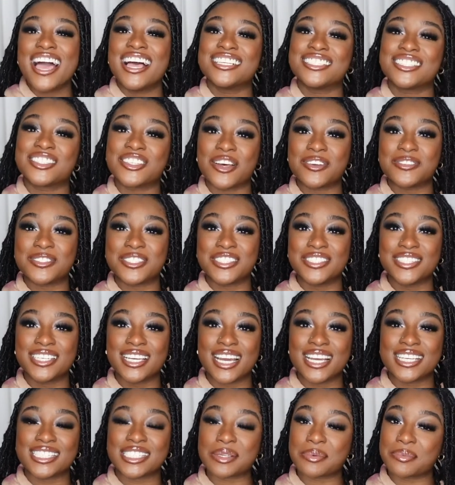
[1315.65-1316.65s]
So I'll see you
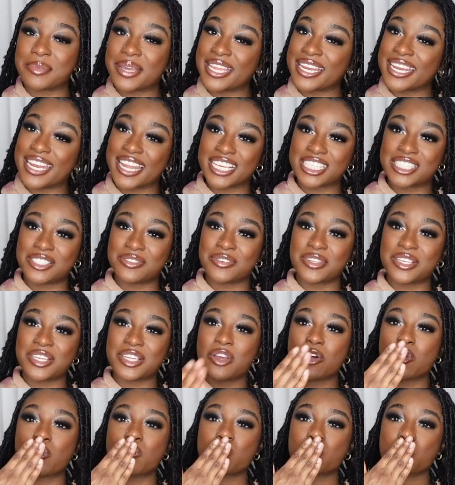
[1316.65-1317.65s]
guys in my next
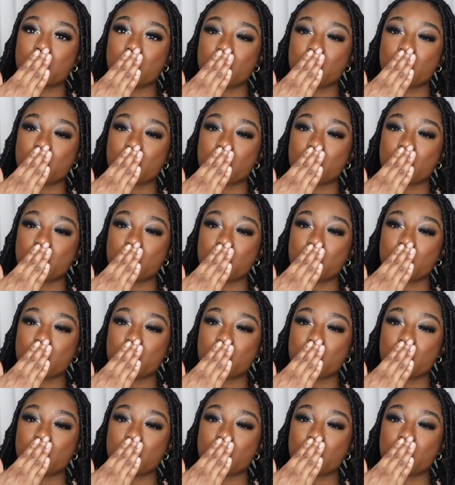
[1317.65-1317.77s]
video.